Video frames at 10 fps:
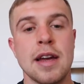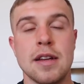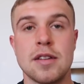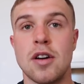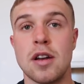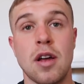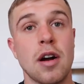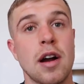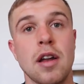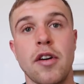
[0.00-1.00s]
is going to
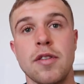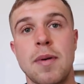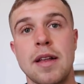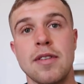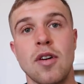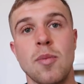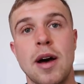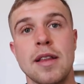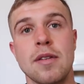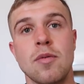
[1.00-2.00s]
knock our lifespan so
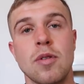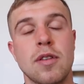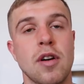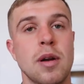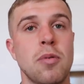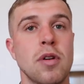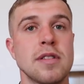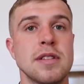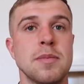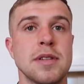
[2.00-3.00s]
bad, where it's going to put
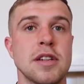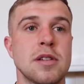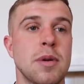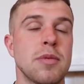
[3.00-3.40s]
us in a position